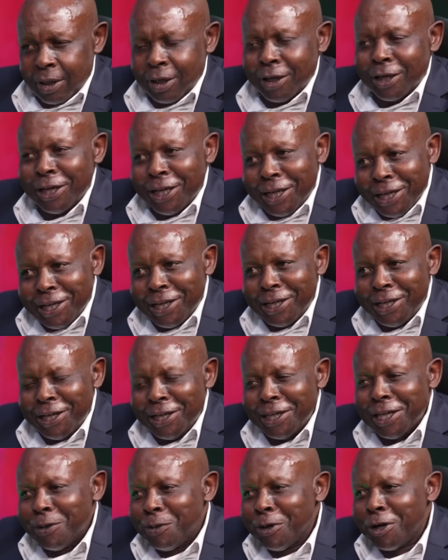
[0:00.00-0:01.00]
Clearly,
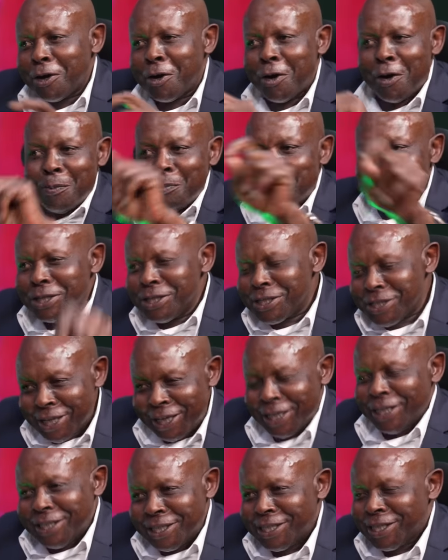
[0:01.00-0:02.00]
they were
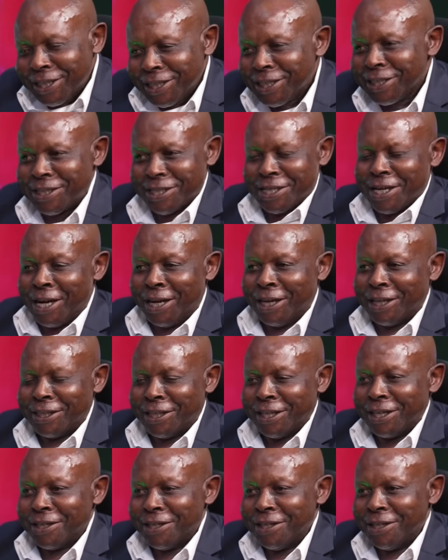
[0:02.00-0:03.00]
compensating each
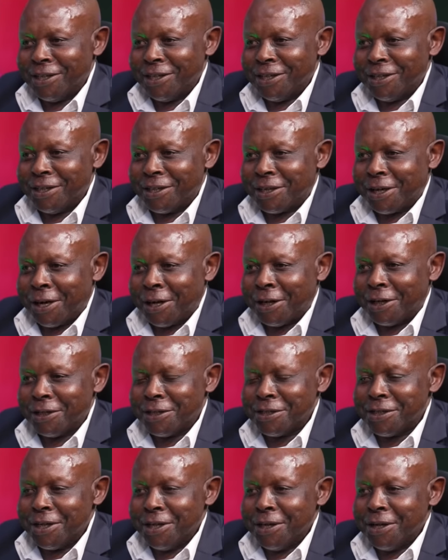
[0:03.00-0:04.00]
other, mm.
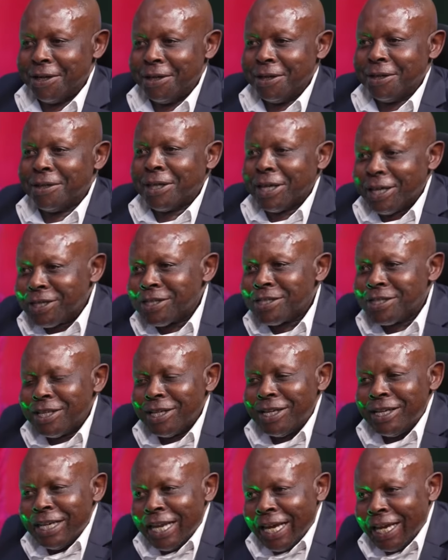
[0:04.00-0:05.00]
right? That's
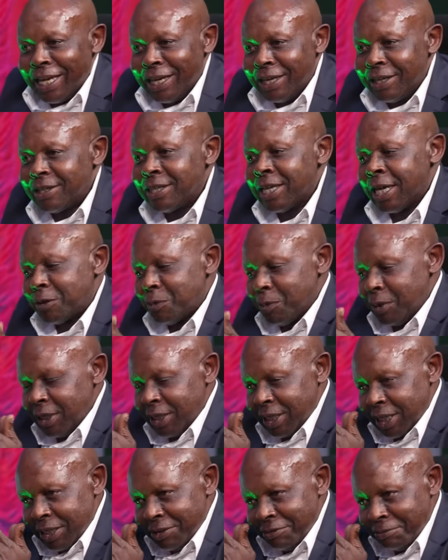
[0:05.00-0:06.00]
the land. That will
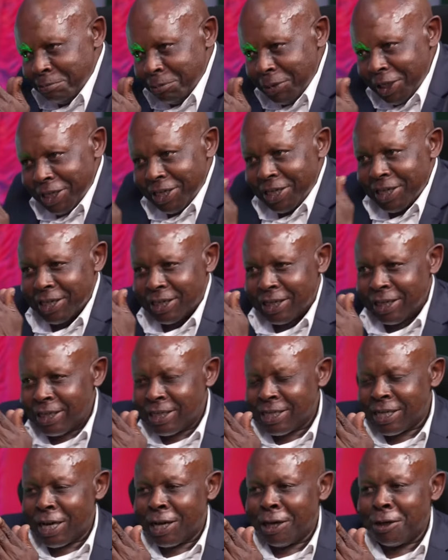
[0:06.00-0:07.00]
immediately
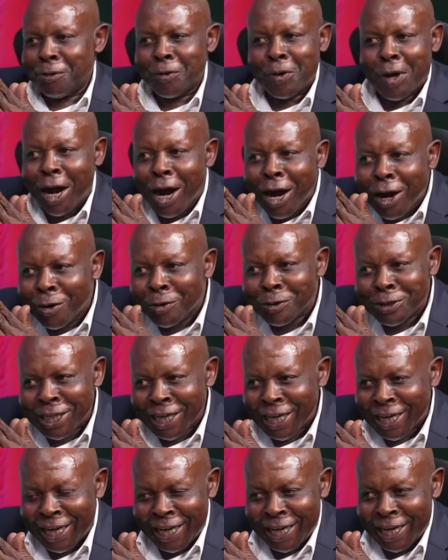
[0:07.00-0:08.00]
tell you how
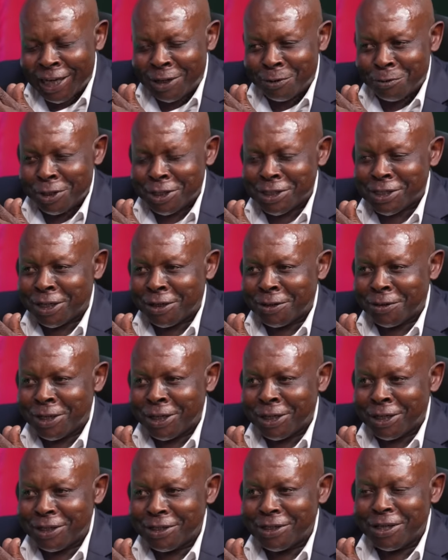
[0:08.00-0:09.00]
that land was
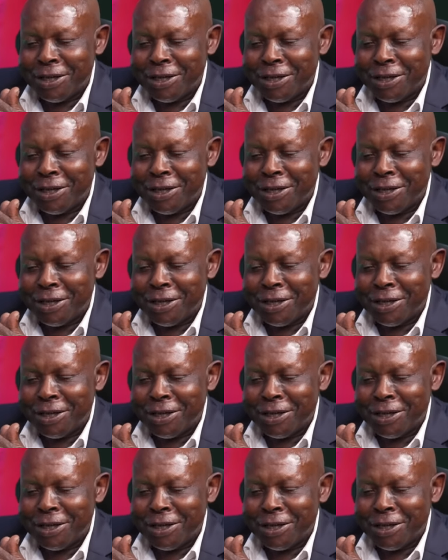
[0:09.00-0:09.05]
acquired.